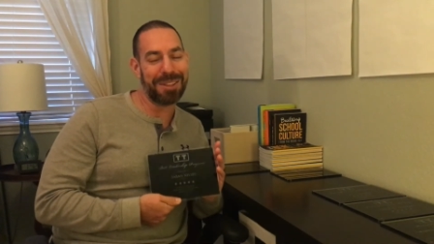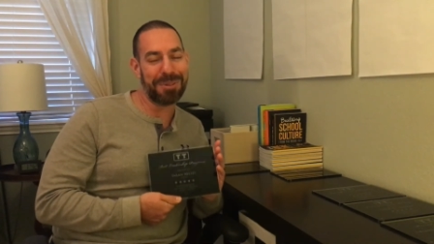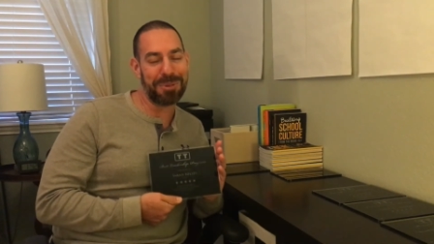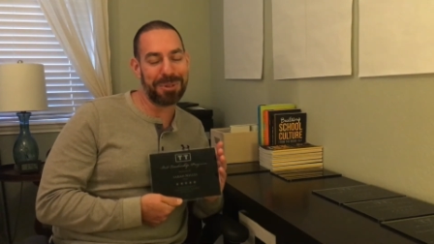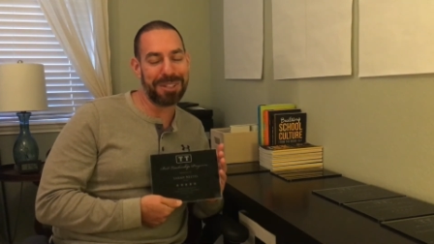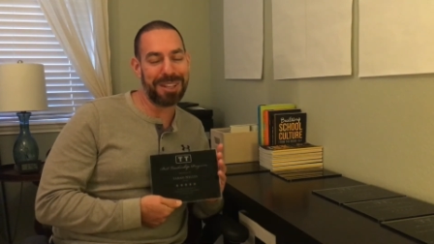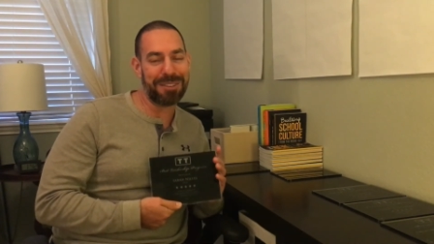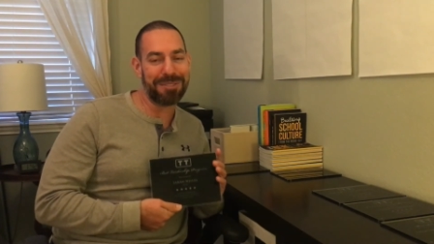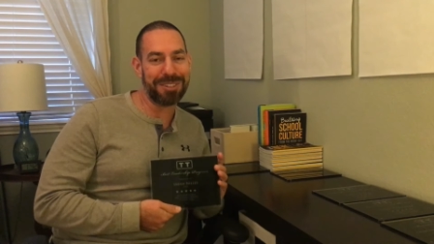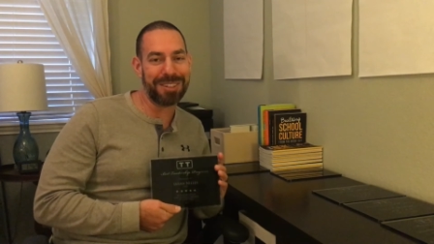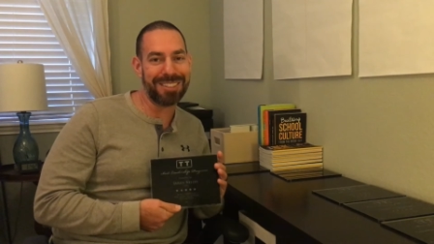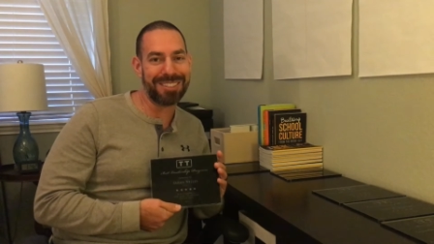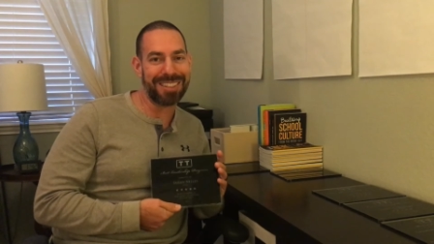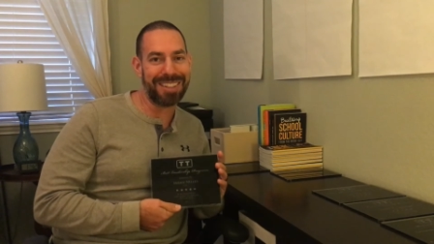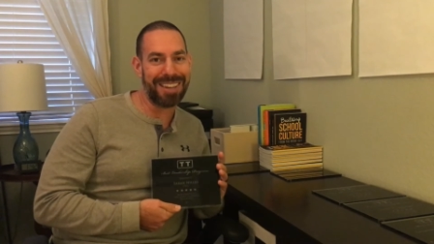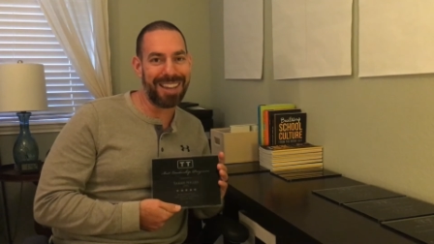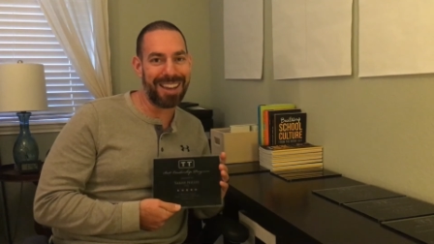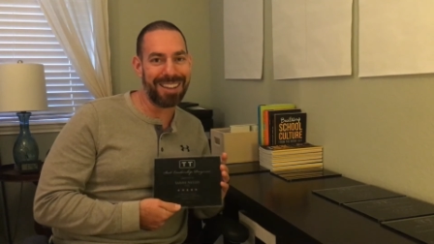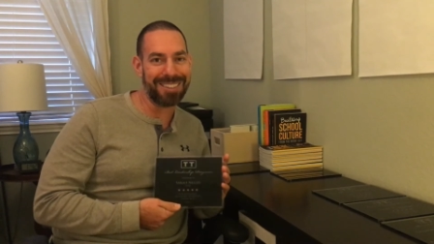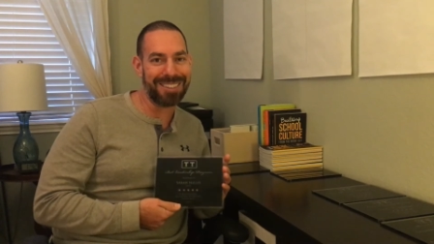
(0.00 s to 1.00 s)
that we'll definitely
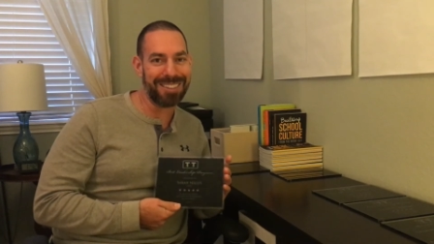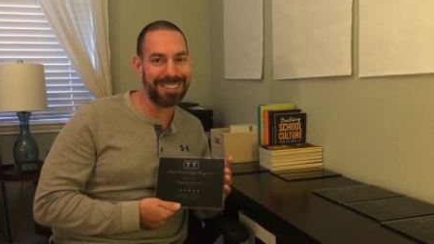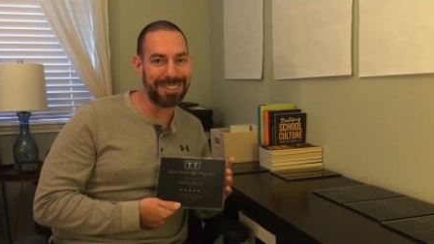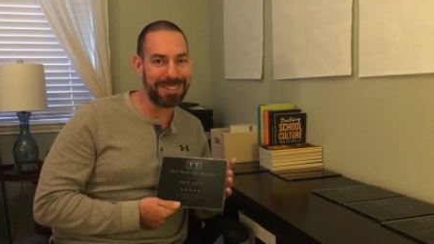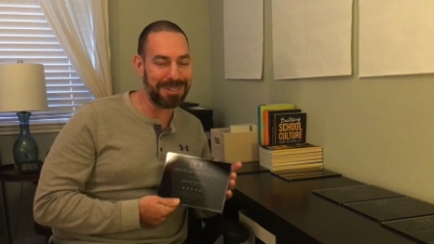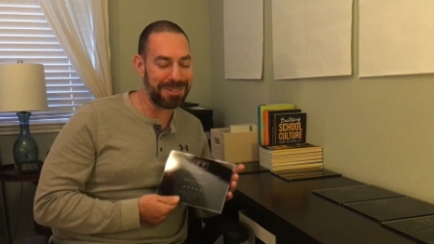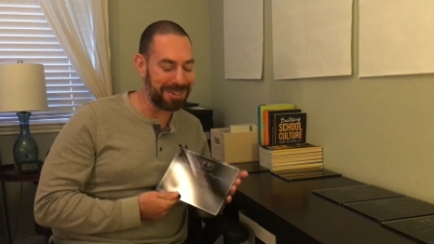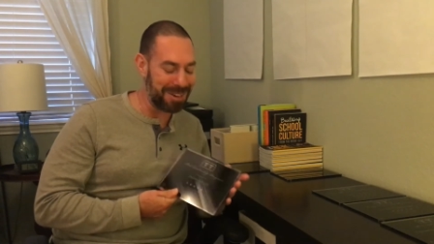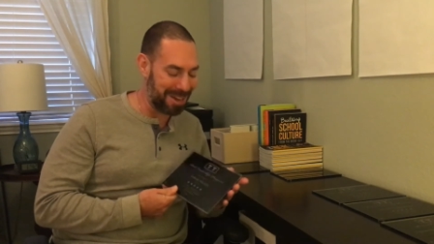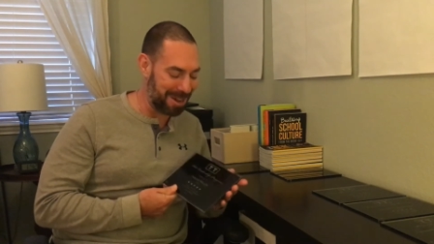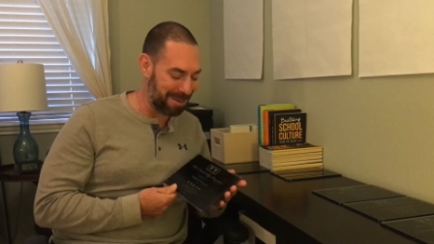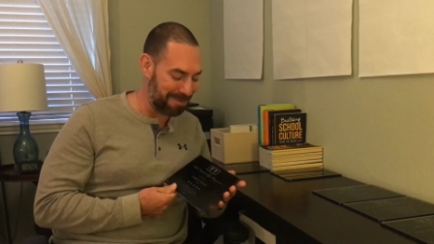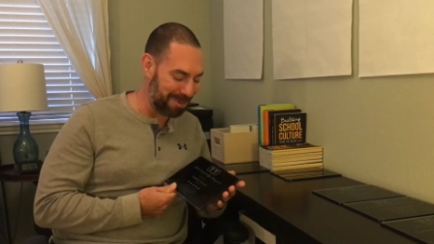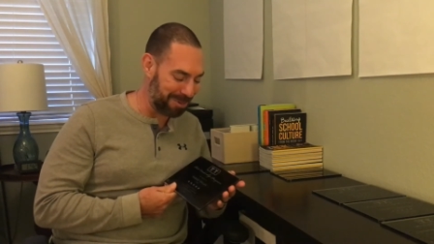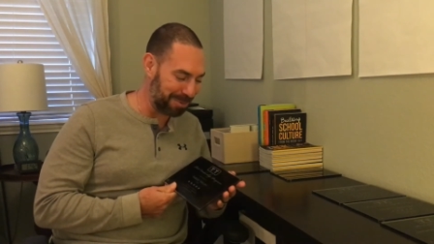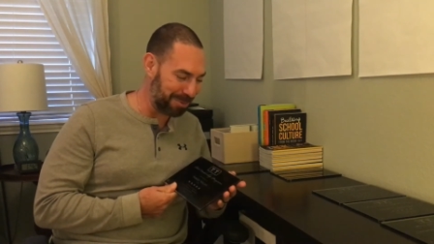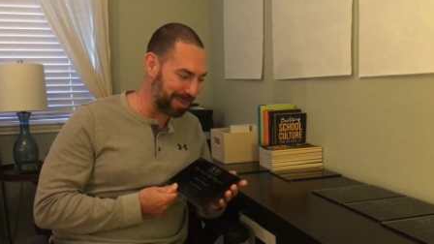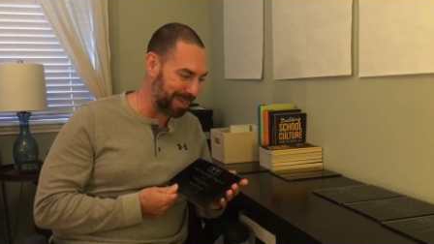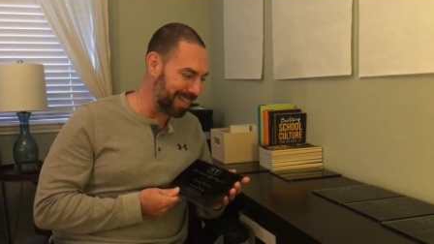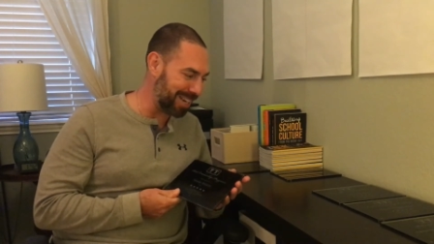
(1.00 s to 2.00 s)
send out to you uh,
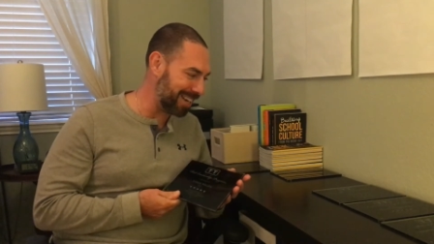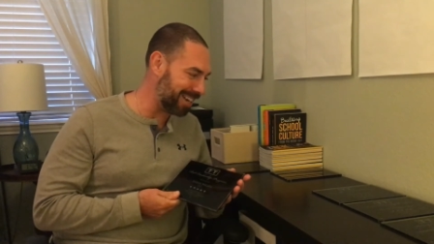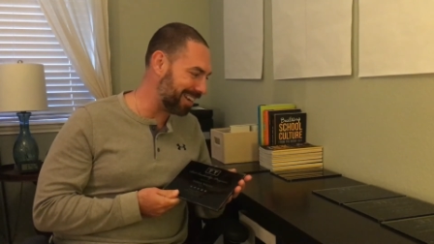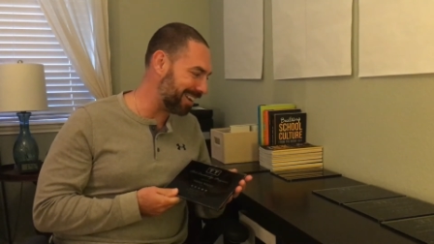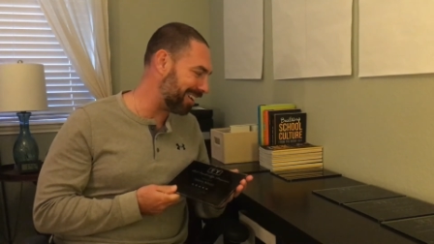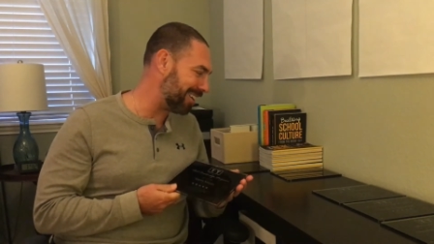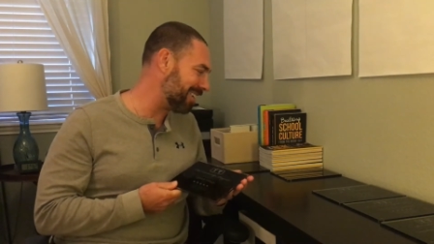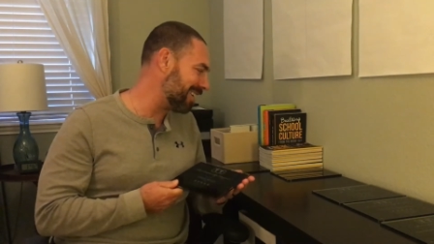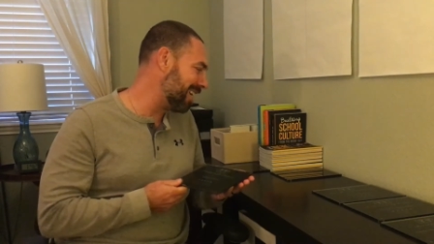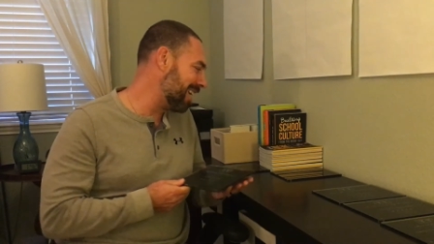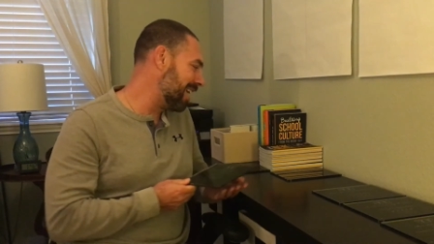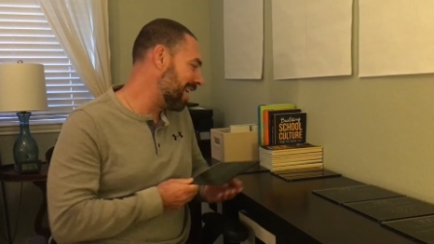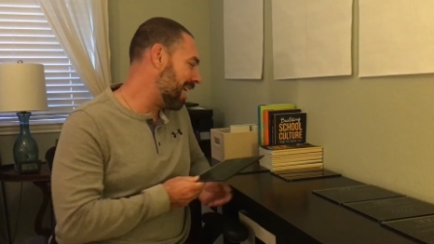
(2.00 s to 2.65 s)
once we get it here.